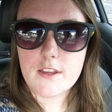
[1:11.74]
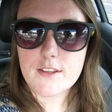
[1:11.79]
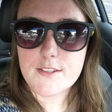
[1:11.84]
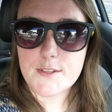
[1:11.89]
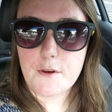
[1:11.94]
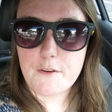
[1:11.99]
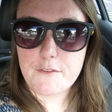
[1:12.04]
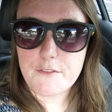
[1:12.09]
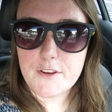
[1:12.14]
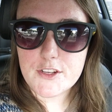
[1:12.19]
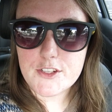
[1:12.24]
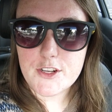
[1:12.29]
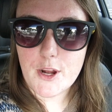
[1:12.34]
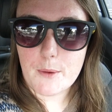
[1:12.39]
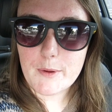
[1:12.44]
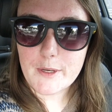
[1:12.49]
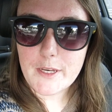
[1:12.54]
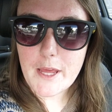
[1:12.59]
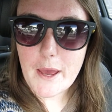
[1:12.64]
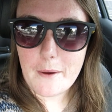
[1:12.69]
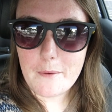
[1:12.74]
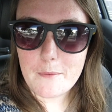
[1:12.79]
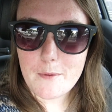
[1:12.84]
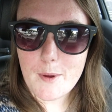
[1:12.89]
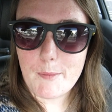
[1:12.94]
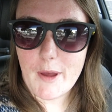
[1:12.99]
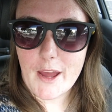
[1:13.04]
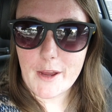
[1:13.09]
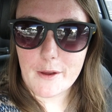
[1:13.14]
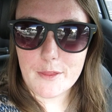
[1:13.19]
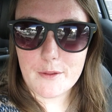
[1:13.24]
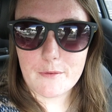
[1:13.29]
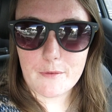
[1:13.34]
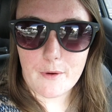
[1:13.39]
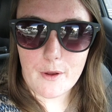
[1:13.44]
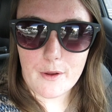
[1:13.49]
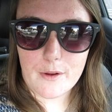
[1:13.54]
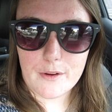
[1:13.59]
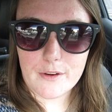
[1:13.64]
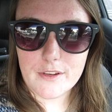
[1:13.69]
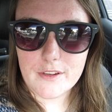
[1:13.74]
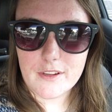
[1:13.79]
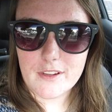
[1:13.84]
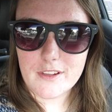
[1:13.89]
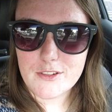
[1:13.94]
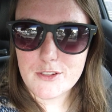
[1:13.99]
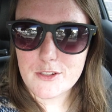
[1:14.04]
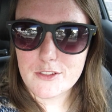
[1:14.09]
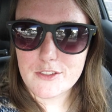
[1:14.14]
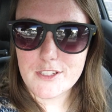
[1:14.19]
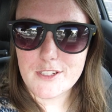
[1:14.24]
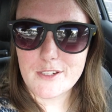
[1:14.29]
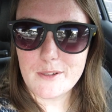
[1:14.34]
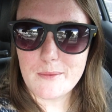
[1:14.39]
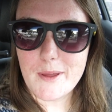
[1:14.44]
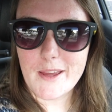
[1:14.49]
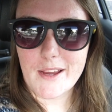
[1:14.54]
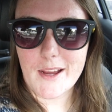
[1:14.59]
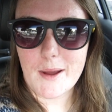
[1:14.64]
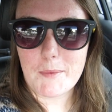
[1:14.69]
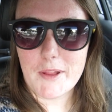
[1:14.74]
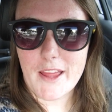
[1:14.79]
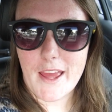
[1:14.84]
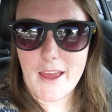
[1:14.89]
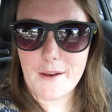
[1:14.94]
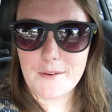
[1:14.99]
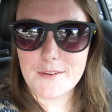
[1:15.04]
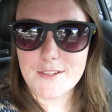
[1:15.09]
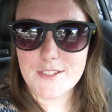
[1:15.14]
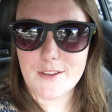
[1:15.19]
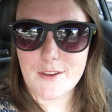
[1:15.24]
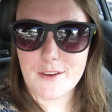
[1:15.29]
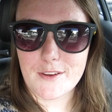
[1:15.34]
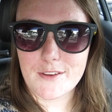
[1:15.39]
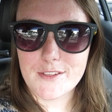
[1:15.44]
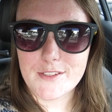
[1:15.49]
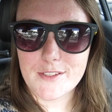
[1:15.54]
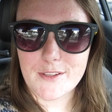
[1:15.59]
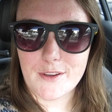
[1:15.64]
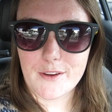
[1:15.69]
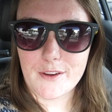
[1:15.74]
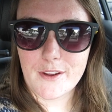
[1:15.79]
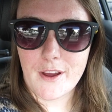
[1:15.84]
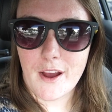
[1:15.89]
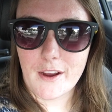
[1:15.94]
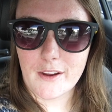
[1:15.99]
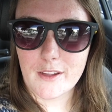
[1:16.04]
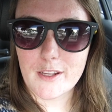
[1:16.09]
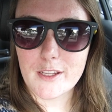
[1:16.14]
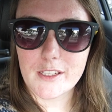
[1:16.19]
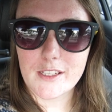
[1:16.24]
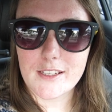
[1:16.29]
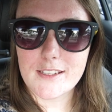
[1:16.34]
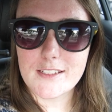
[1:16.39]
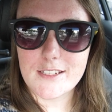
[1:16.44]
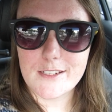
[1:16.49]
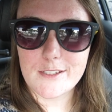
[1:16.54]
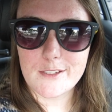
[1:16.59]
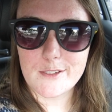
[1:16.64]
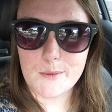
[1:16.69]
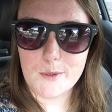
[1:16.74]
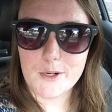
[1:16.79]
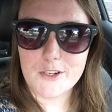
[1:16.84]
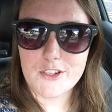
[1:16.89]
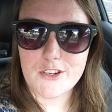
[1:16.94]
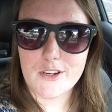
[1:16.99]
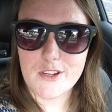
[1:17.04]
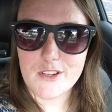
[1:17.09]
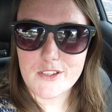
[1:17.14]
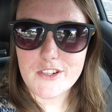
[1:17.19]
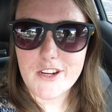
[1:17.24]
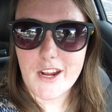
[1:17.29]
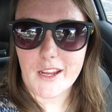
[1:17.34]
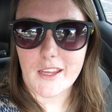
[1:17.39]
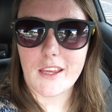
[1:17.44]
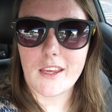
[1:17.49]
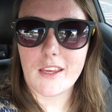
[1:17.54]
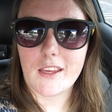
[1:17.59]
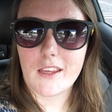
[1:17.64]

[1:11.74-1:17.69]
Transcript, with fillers: So we're finished shopping now and we're back on the road. It should still be a couple of hours though, so I'm going to continue to watch Nurse Jackie.